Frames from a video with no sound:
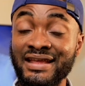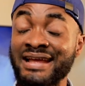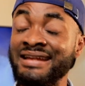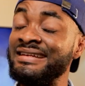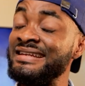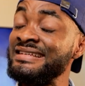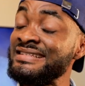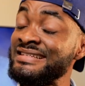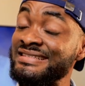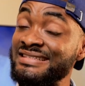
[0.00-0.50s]
and
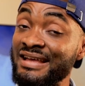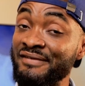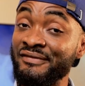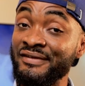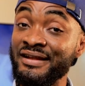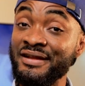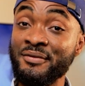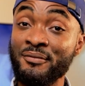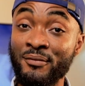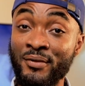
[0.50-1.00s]
this is
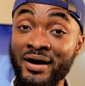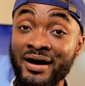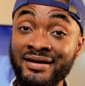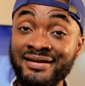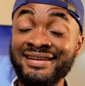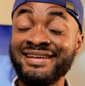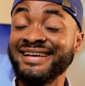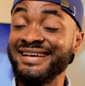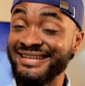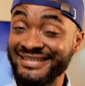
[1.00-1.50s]
definitely
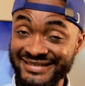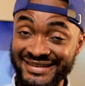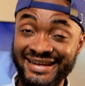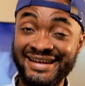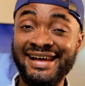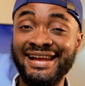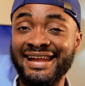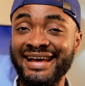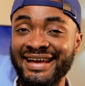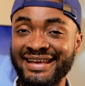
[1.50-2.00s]
one that
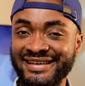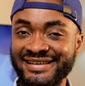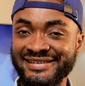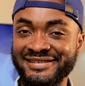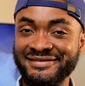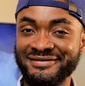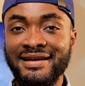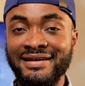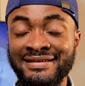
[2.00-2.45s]
I like.